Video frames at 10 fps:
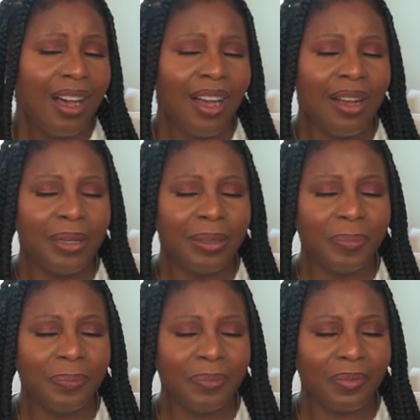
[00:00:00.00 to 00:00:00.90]

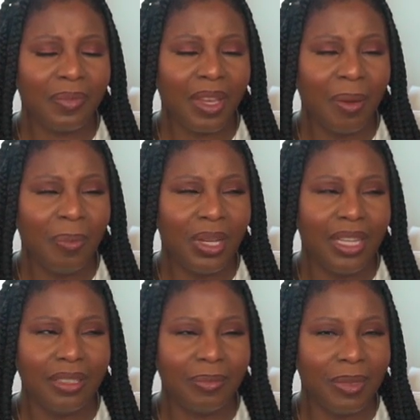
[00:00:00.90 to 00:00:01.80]

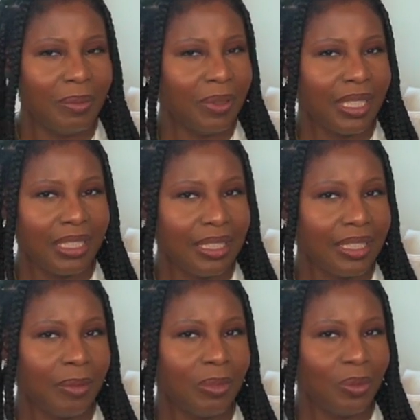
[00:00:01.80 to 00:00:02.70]
But maybe that's because
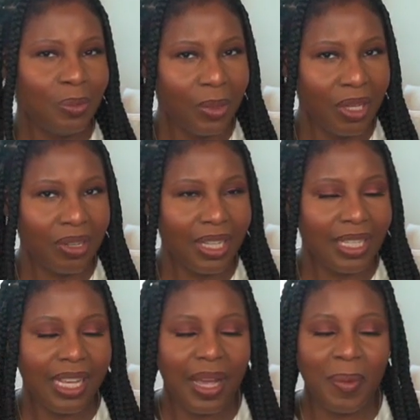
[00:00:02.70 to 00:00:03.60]
I'm just weird
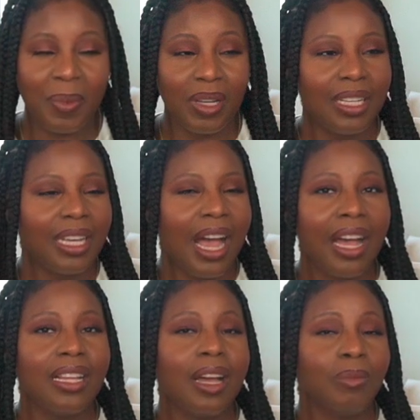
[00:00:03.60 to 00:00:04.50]
like that. But
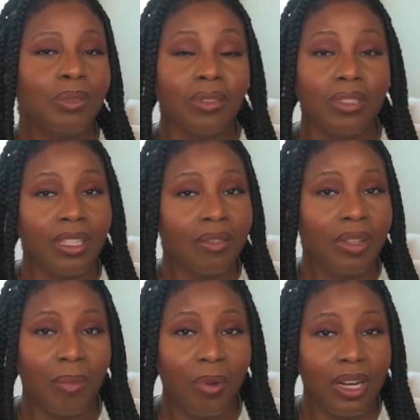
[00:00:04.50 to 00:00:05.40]
I absolutely love
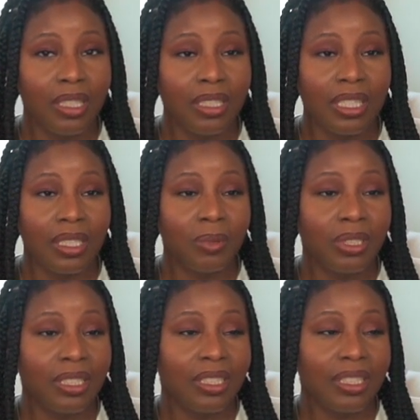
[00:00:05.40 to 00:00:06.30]
that product. It
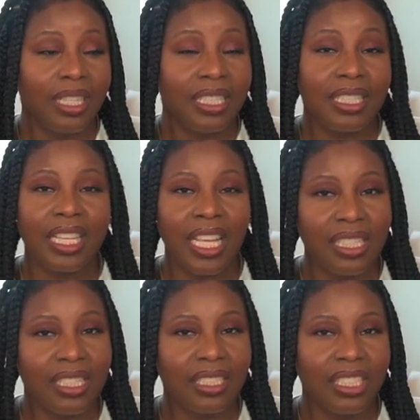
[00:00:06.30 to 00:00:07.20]
was just, and it
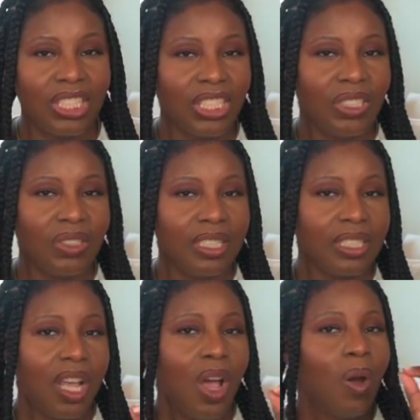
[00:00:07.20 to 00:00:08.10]
tastes delicious. You
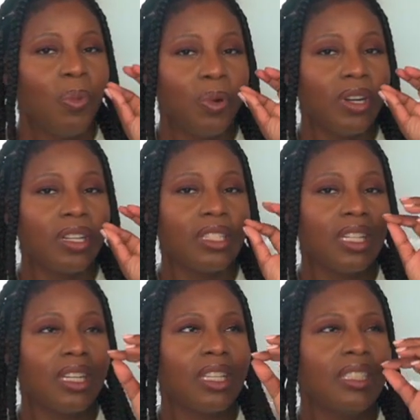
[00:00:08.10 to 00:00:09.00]
just pour
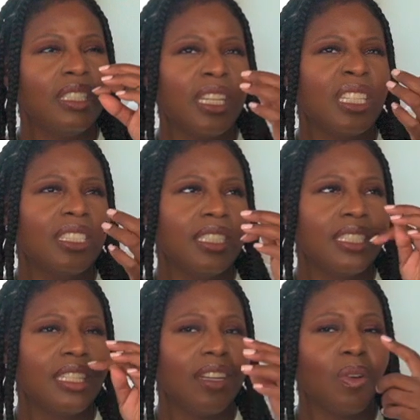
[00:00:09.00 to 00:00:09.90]
it under
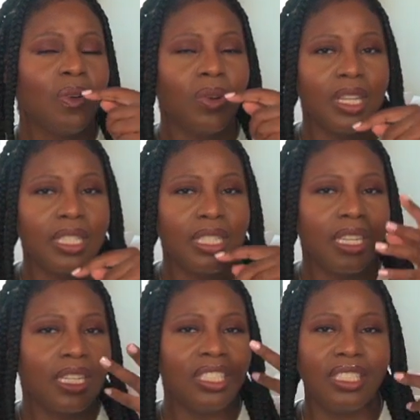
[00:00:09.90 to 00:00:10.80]
your tongue or on your
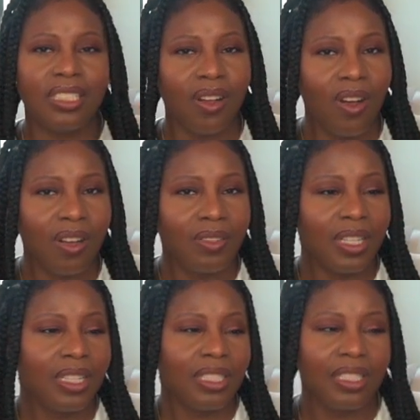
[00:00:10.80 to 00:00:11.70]
tongue, and it dissolves,
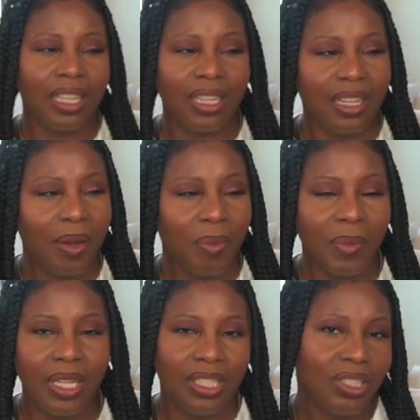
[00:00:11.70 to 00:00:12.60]
and in like a couple
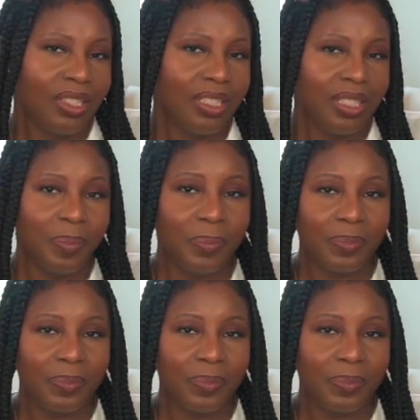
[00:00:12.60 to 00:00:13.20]
minutes you're asleep.